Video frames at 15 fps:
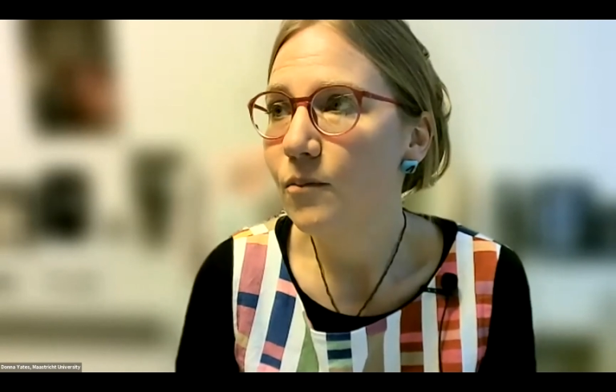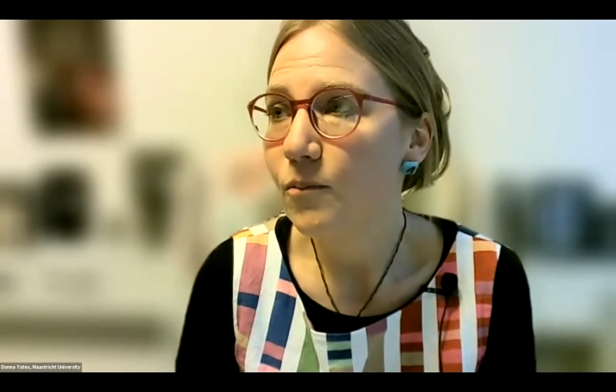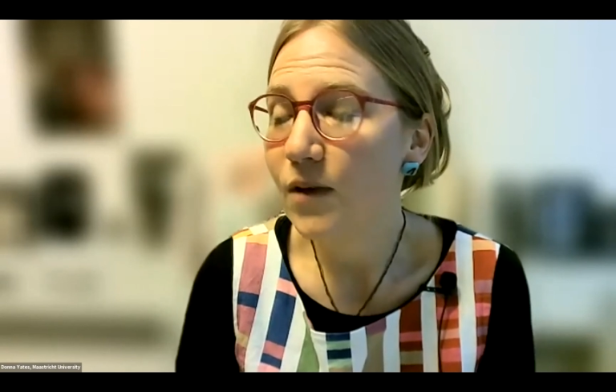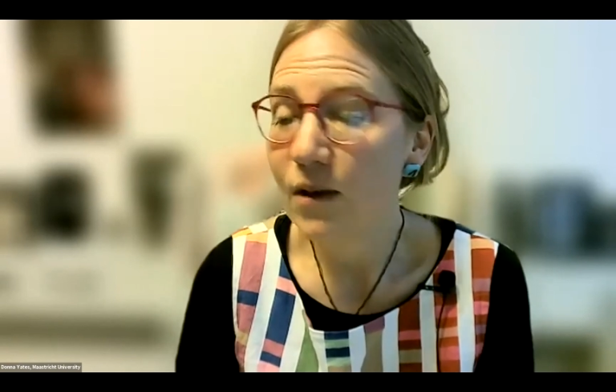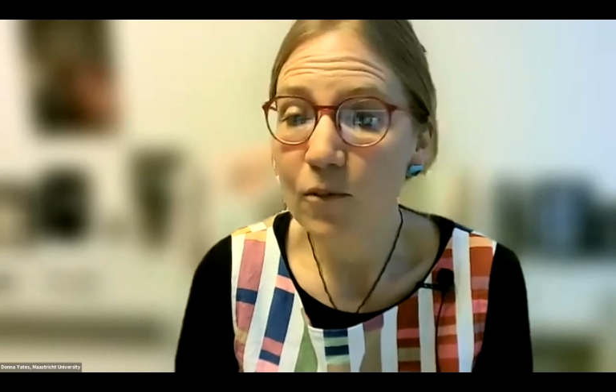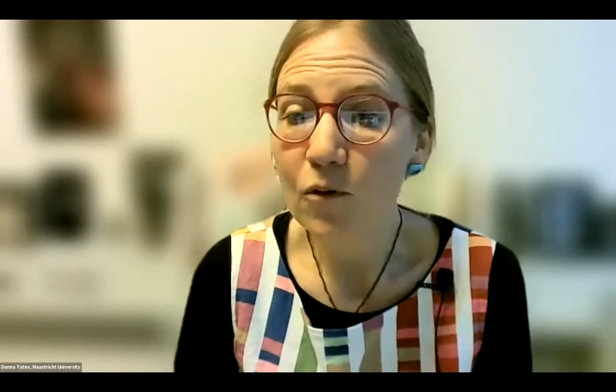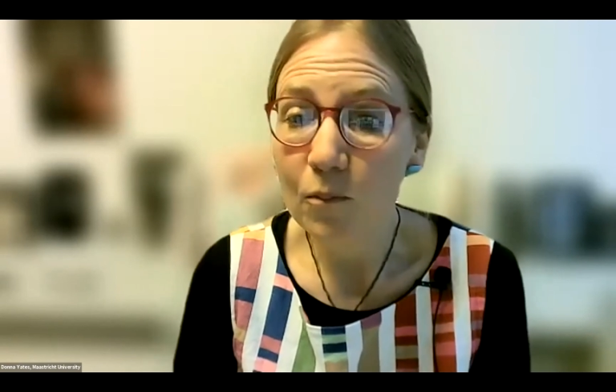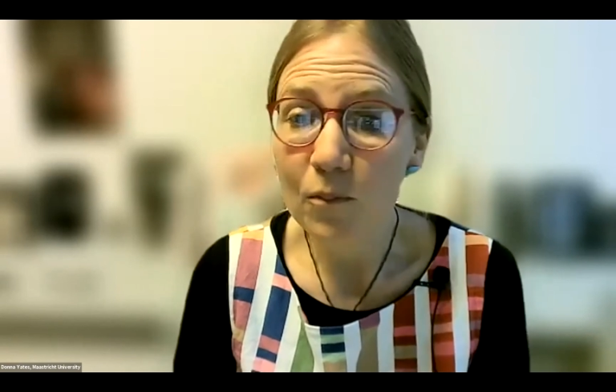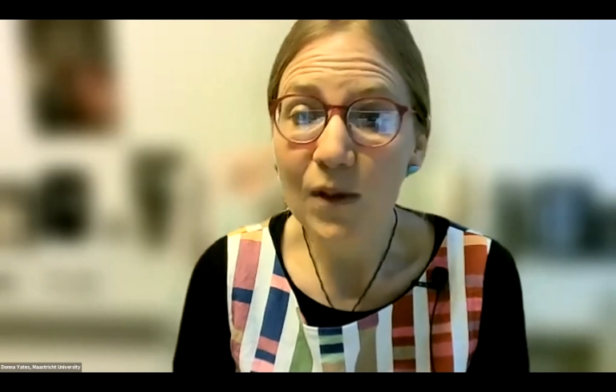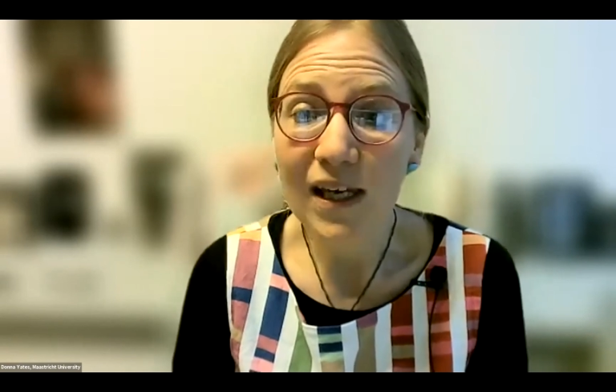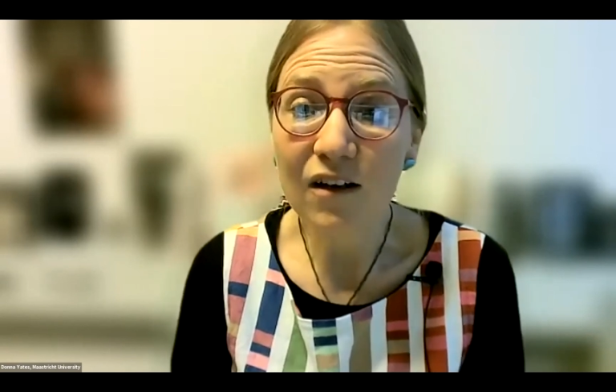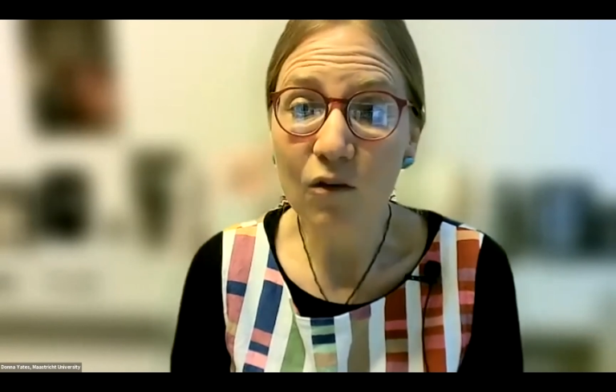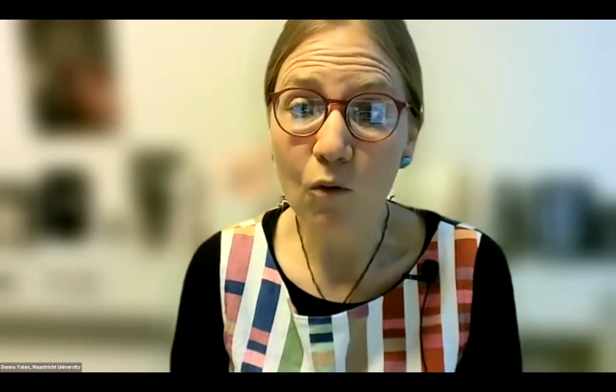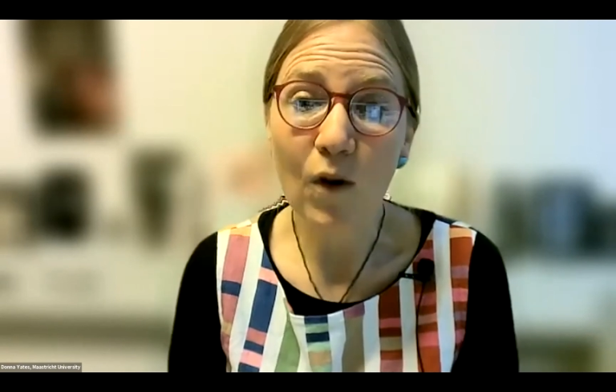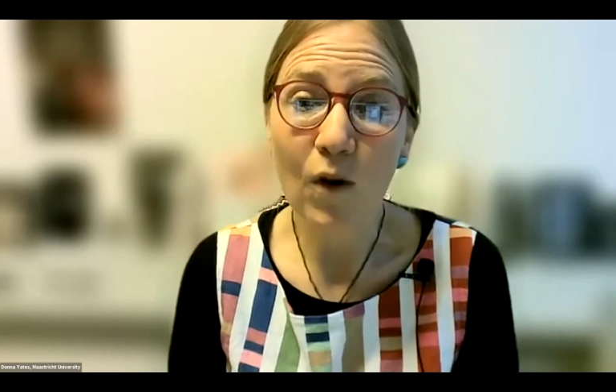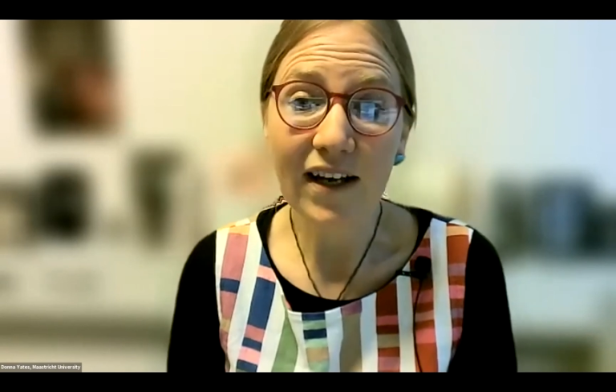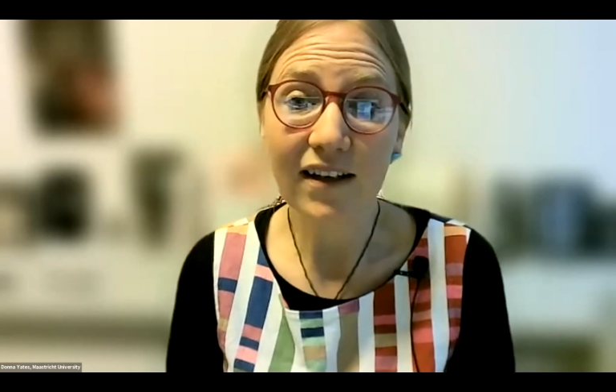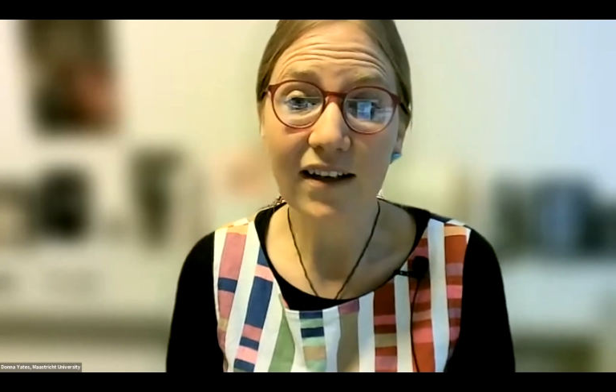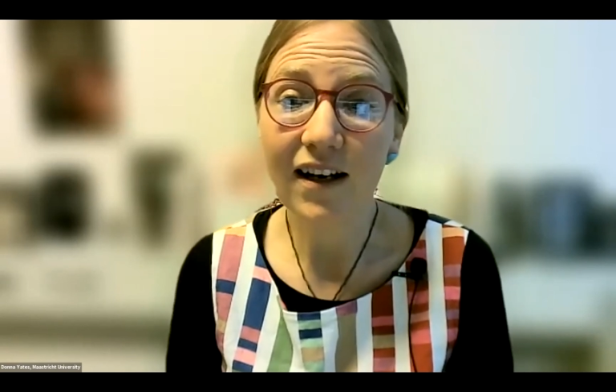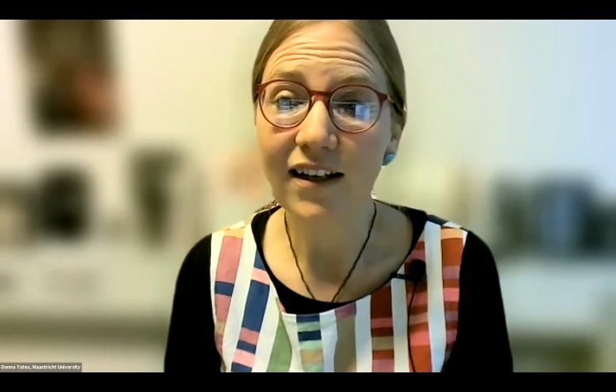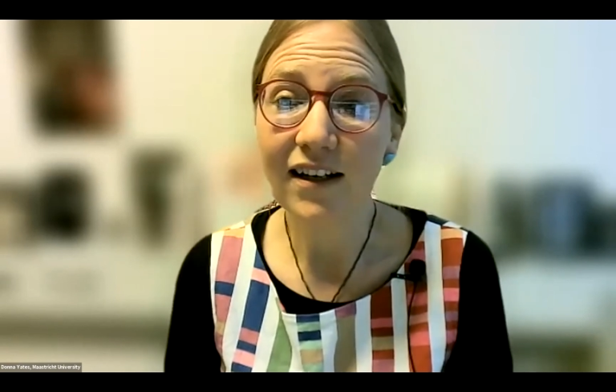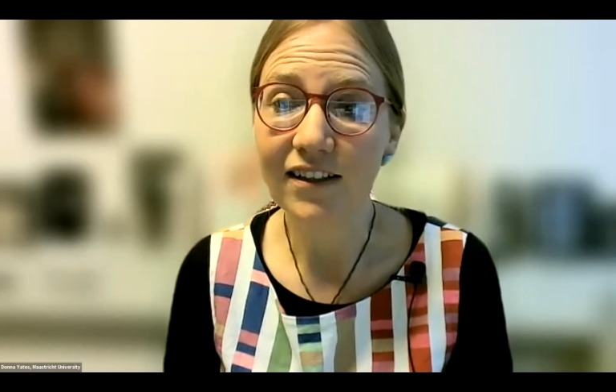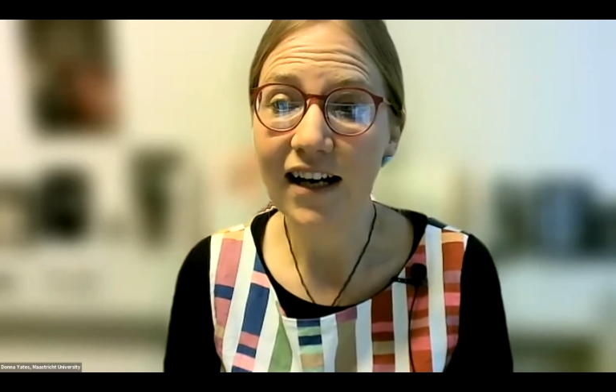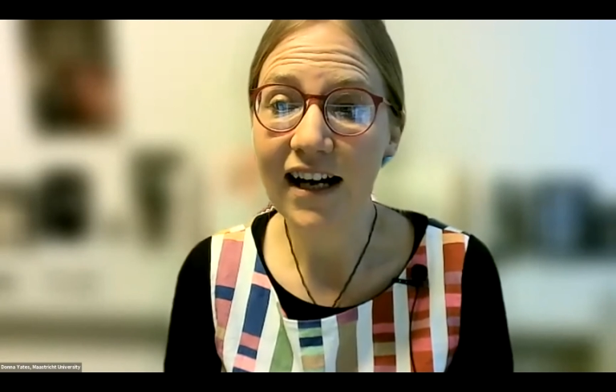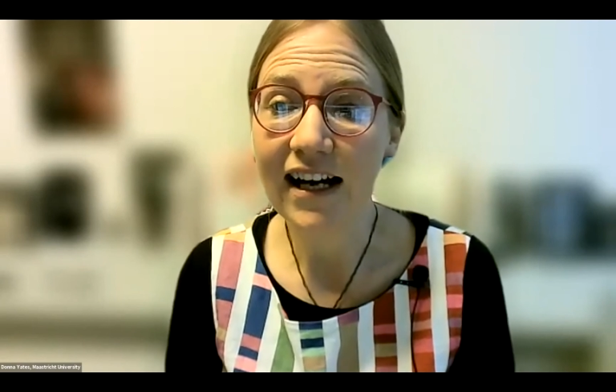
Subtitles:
people being white-collar